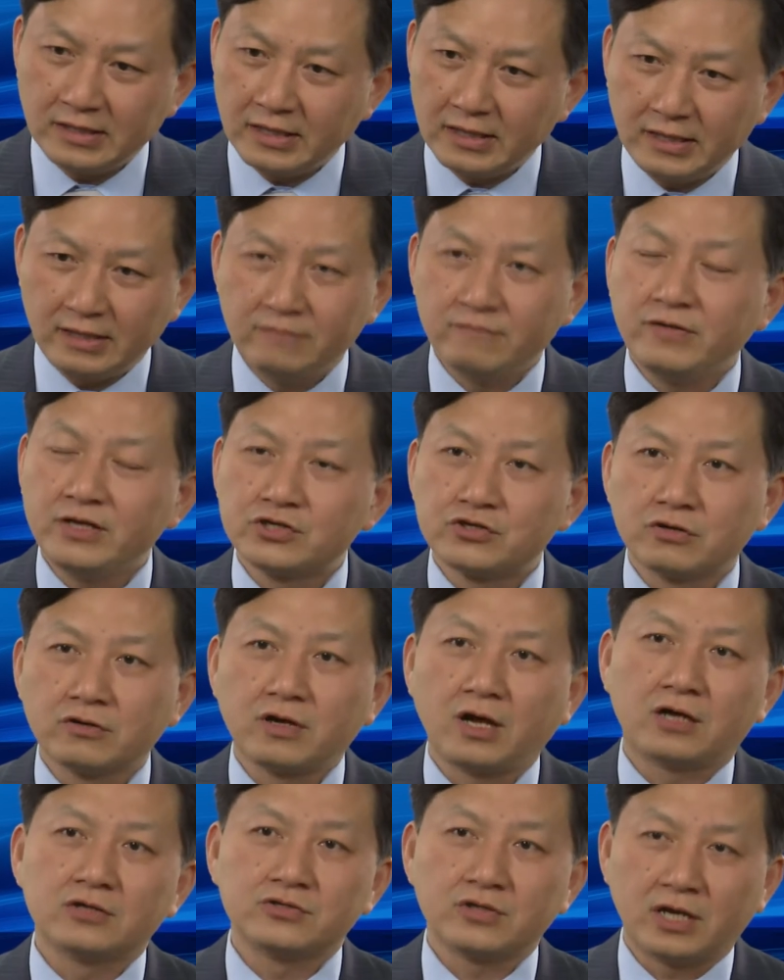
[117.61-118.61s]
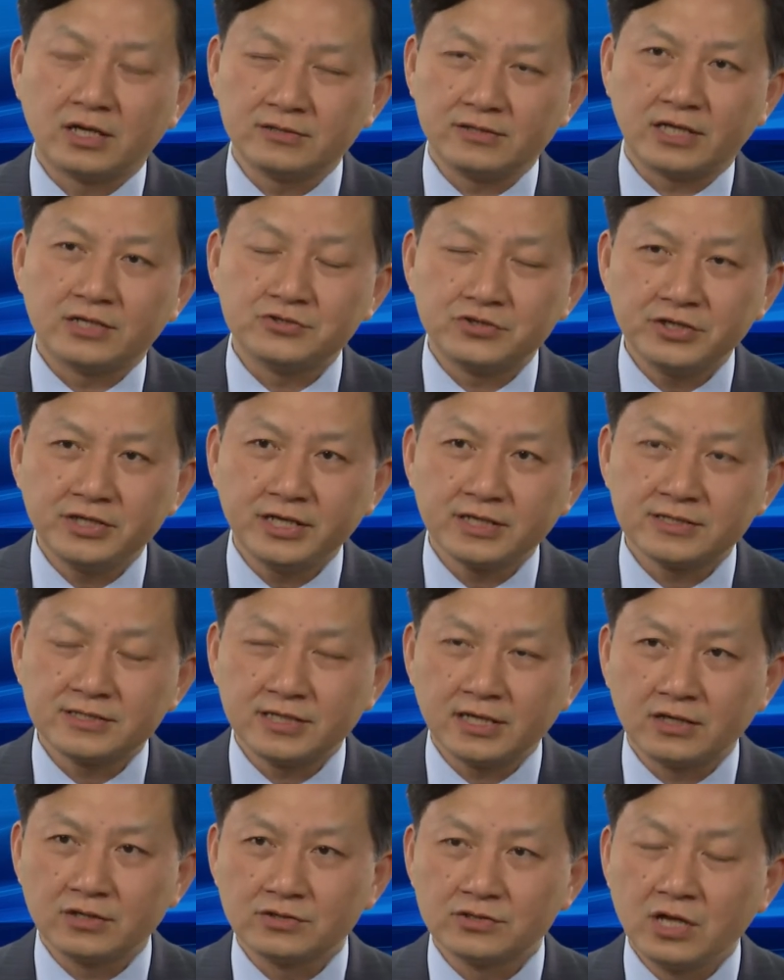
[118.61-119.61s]
in vitro culture on dendritic
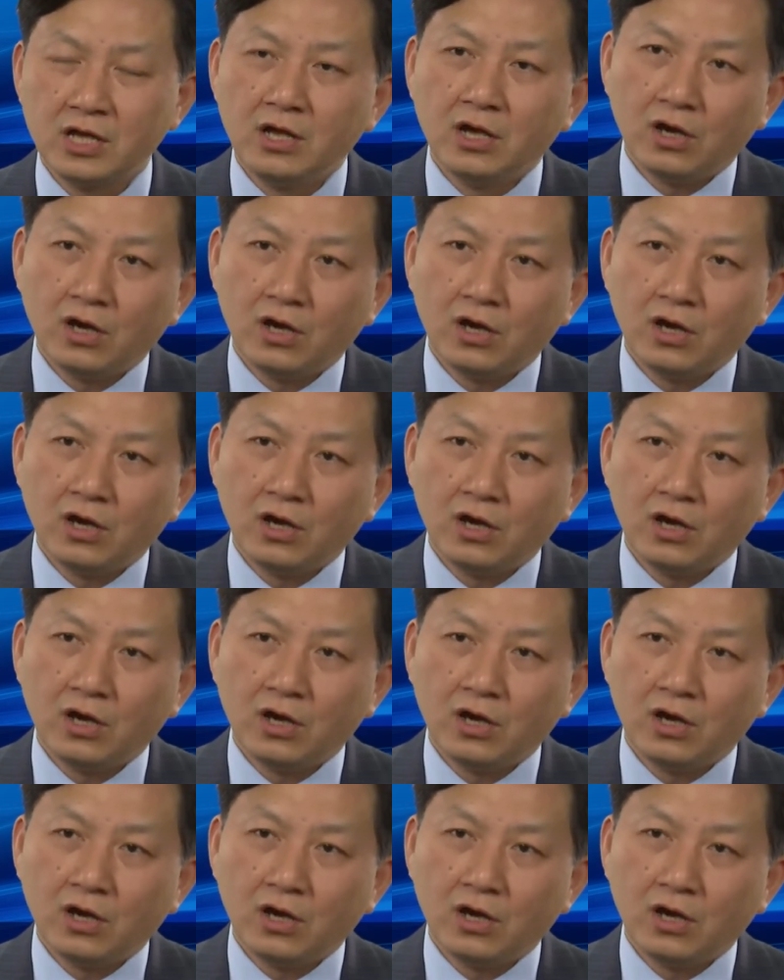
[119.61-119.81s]
cells,